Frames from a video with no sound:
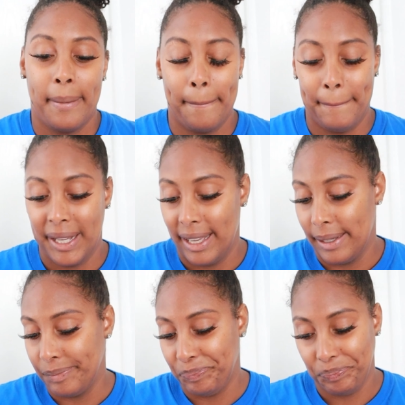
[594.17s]

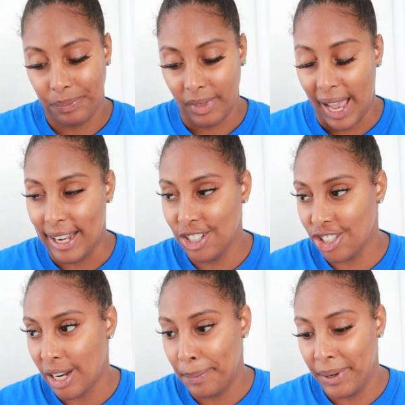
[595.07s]
but I just
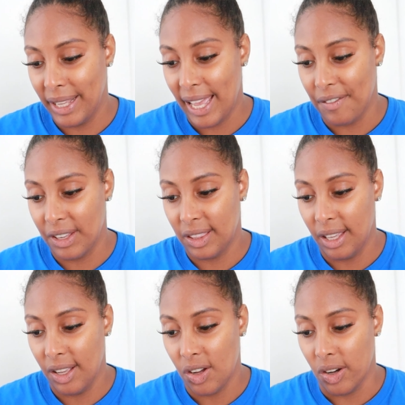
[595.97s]
started printing
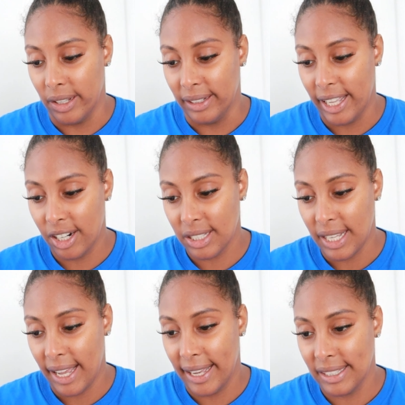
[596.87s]
everything on letter
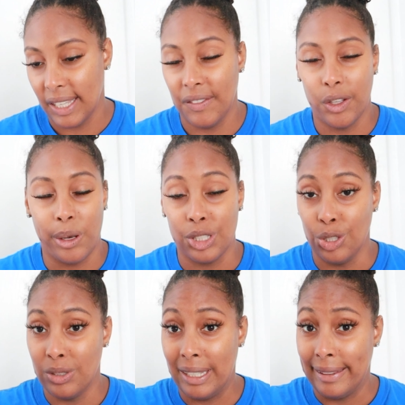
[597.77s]
size even though I was
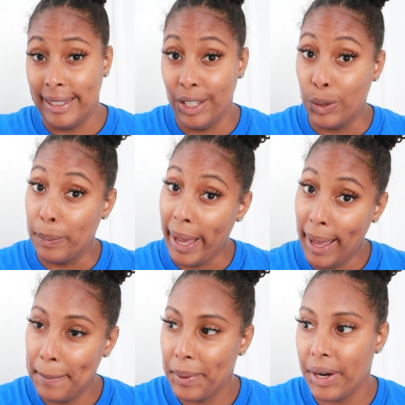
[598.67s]
using legal
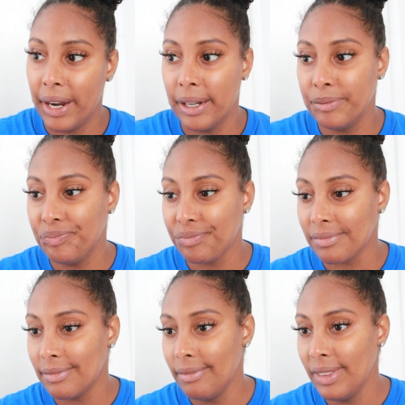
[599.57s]
paper.
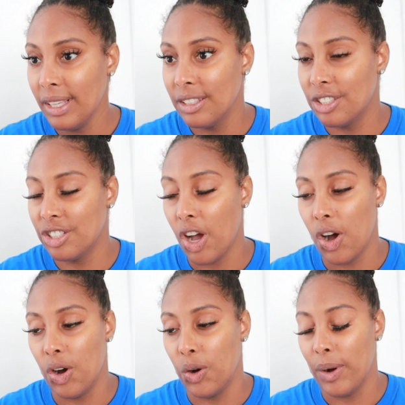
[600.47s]
So
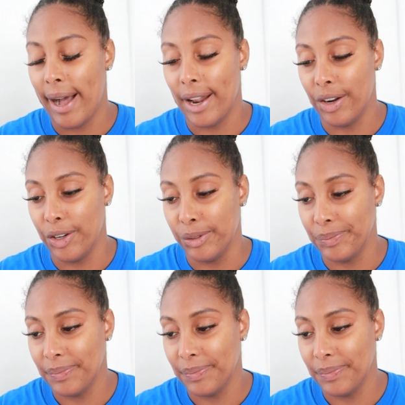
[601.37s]
I don't know.